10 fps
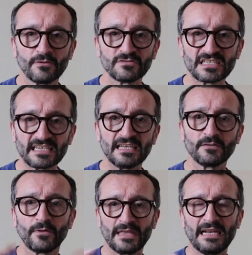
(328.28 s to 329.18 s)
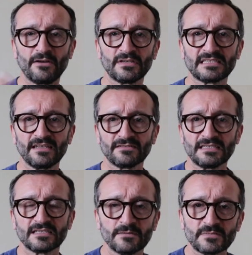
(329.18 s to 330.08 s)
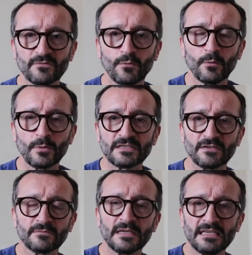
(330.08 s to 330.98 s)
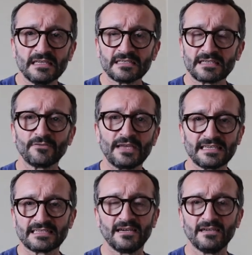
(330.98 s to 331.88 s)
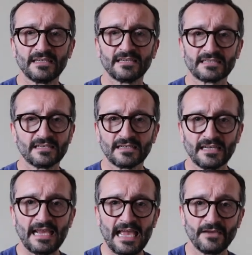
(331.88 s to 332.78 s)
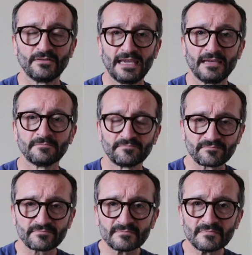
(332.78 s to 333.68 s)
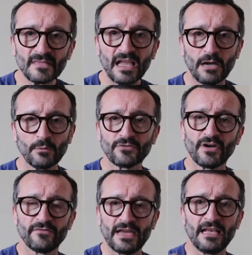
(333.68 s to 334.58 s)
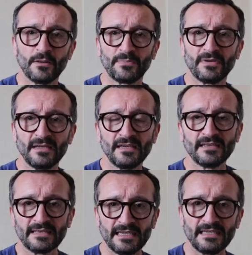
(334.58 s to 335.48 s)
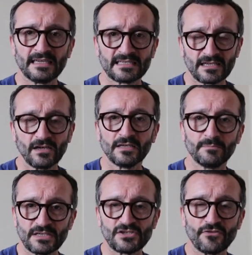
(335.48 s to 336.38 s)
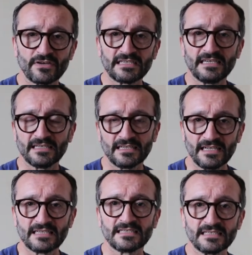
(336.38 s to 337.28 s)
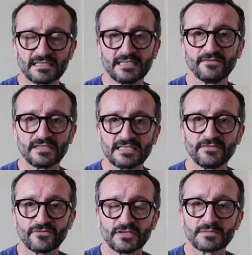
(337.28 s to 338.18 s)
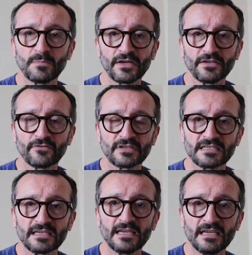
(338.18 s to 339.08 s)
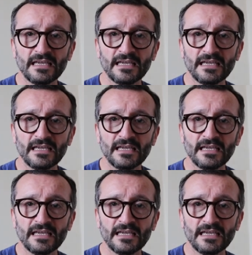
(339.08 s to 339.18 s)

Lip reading: skin, within our own selves in terms of what we do? So yes, I certainly out there, I would rather help the silent majority than listen to the vociferous minority.